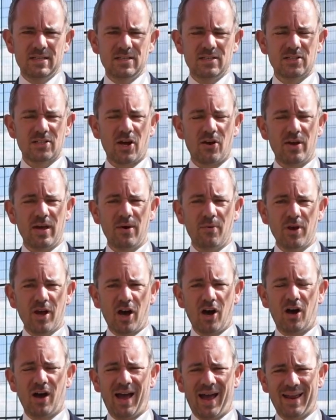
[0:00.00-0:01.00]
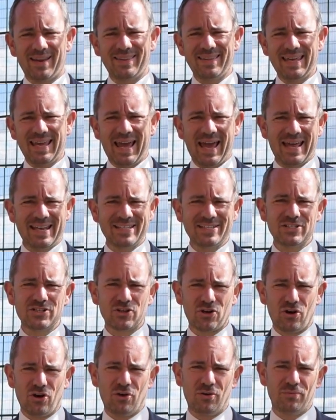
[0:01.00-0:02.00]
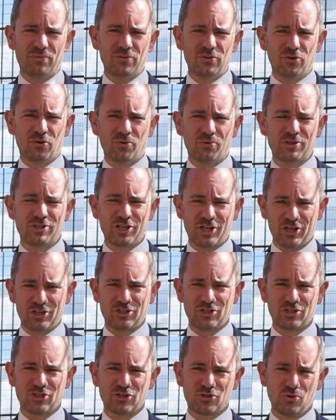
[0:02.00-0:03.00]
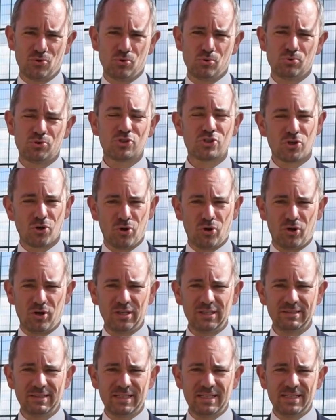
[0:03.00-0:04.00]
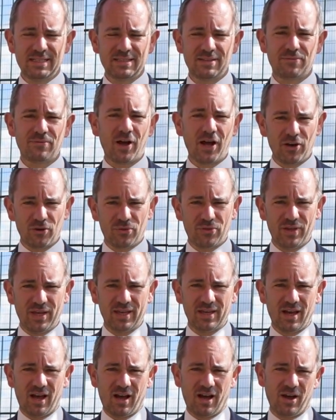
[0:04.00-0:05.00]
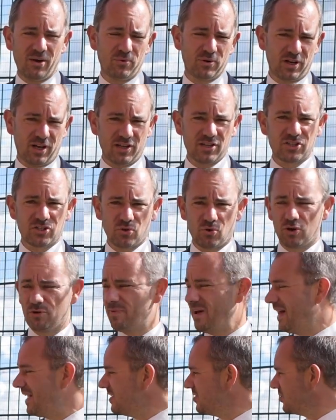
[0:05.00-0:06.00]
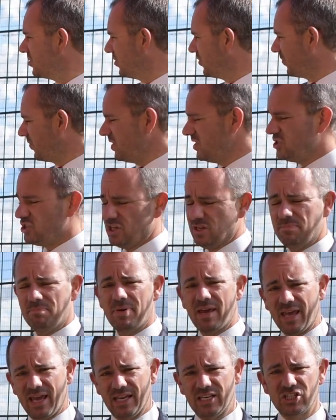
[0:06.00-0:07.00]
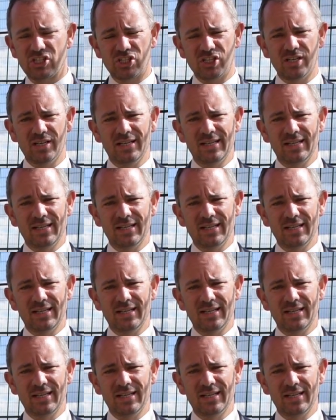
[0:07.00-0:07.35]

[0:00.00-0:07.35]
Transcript: So here we are at the end of your return to school tour. The final thing I would like to talk about is the 3G pitch.